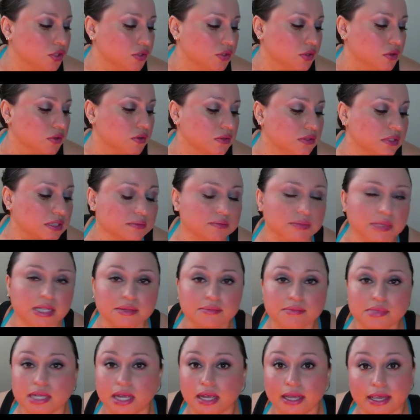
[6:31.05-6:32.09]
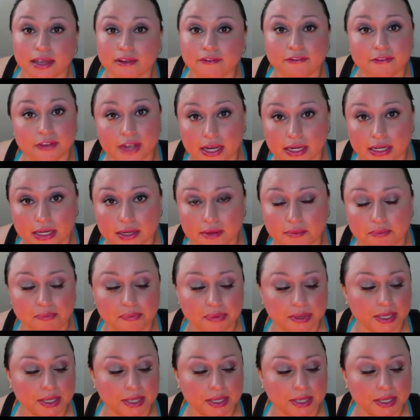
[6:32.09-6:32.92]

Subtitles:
So sometimes I can't find it,